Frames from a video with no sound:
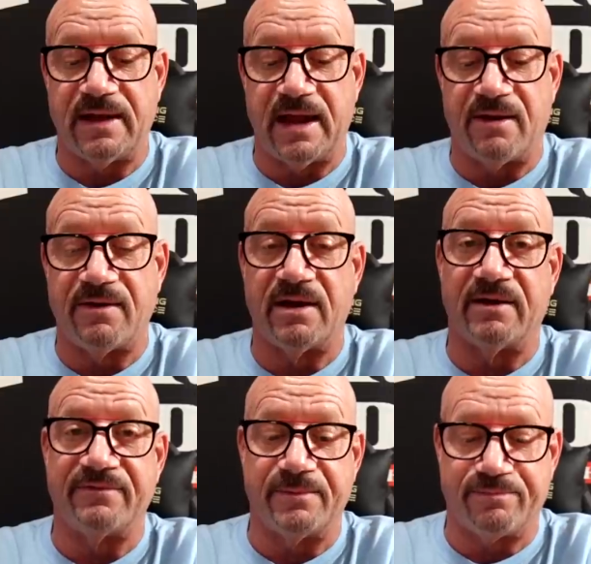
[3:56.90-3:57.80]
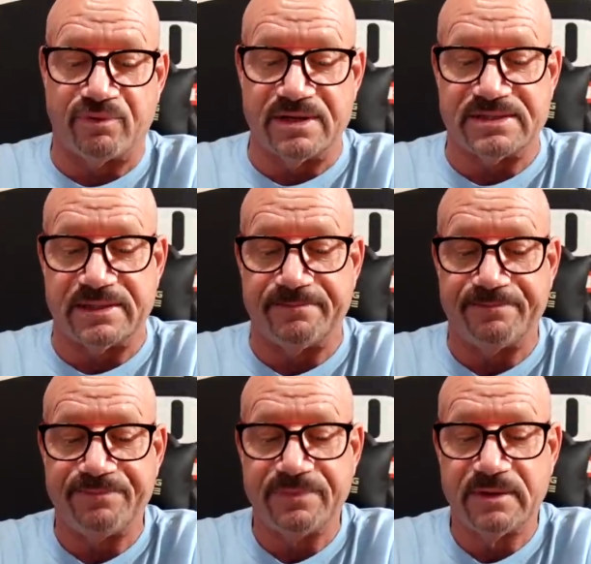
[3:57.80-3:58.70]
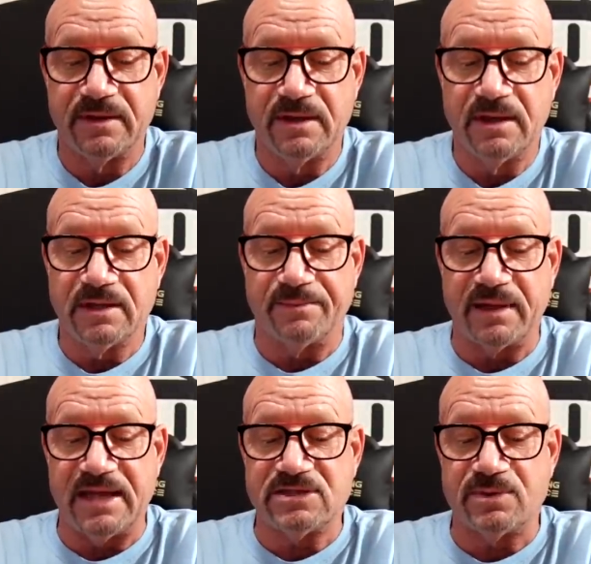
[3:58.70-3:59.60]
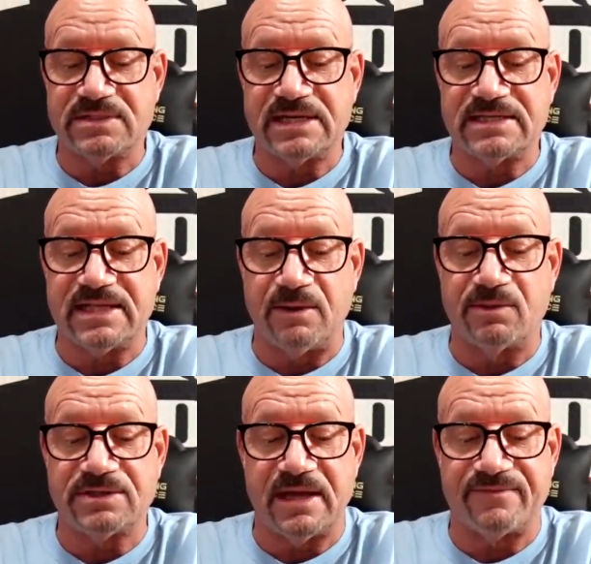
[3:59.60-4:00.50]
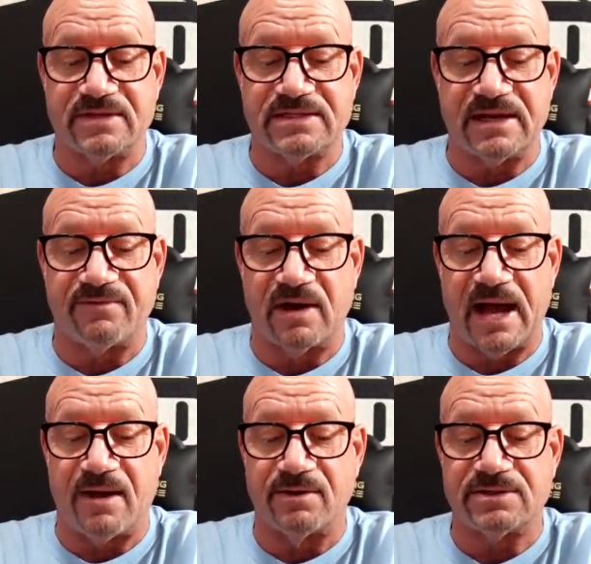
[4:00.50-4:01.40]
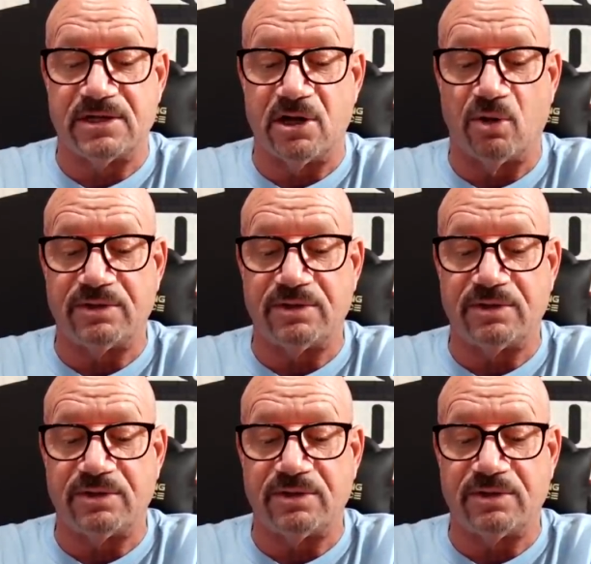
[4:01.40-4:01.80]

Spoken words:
the area of the prison. The blaze was extinguished after several hours and no